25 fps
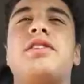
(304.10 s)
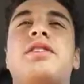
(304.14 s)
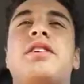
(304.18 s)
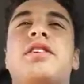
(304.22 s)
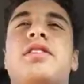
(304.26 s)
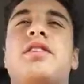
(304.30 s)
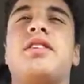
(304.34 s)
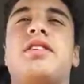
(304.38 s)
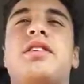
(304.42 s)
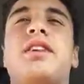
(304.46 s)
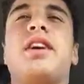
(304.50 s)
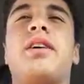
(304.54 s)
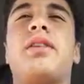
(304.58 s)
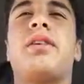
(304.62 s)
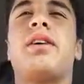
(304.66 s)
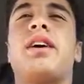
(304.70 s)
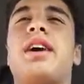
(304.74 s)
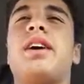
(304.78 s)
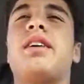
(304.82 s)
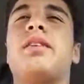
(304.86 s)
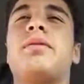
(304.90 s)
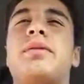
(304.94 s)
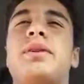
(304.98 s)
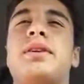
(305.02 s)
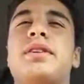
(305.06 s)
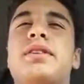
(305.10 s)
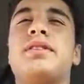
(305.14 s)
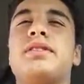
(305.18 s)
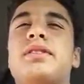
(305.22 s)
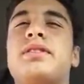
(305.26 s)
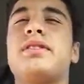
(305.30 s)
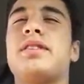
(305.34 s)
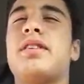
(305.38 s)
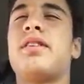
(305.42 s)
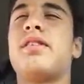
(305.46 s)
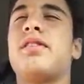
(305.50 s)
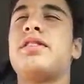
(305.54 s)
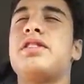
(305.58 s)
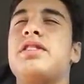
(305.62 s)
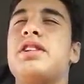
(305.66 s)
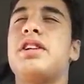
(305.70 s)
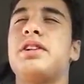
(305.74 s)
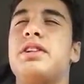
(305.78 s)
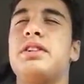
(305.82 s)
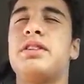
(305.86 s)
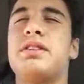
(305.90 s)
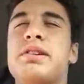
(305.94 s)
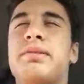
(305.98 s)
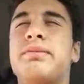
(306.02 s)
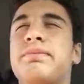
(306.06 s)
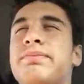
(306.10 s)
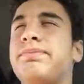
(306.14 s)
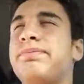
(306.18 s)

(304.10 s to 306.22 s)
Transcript: each other, they were enemies of each other.